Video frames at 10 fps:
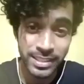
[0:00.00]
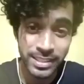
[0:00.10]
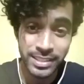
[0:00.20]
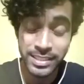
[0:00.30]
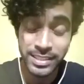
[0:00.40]

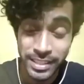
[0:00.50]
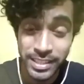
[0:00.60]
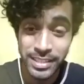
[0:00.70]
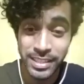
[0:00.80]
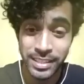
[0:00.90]
seriously.
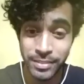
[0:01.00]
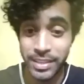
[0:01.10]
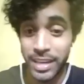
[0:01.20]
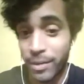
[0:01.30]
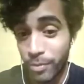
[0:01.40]
Even I,
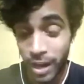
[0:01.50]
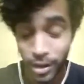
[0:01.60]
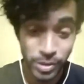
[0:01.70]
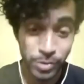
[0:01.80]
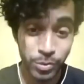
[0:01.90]
I was also